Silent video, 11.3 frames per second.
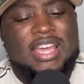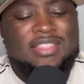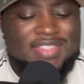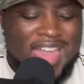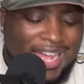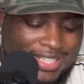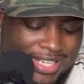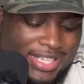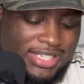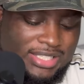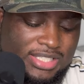That
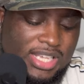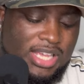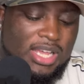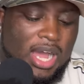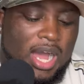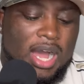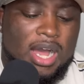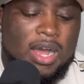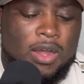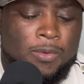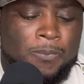is,
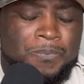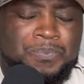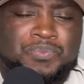um,